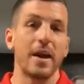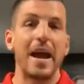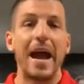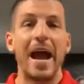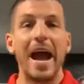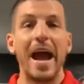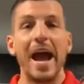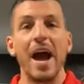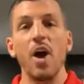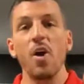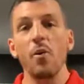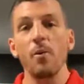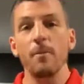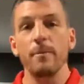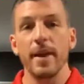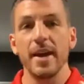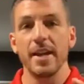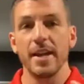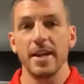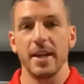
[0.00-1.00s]
how
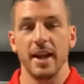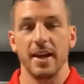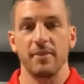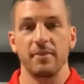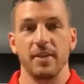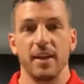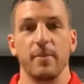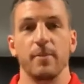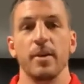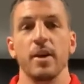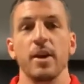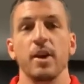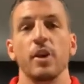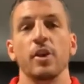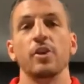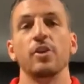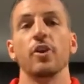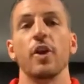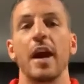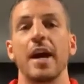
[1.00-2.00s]
many of them
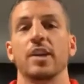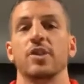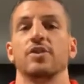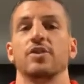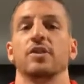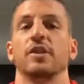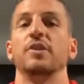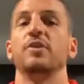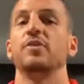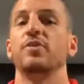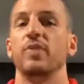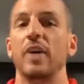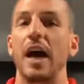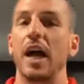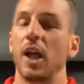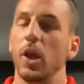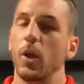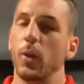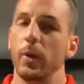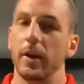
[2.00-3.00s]
you're actually
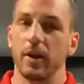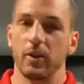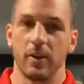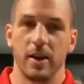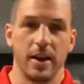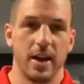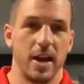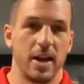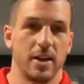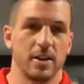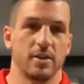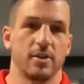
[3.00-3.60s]
following right now.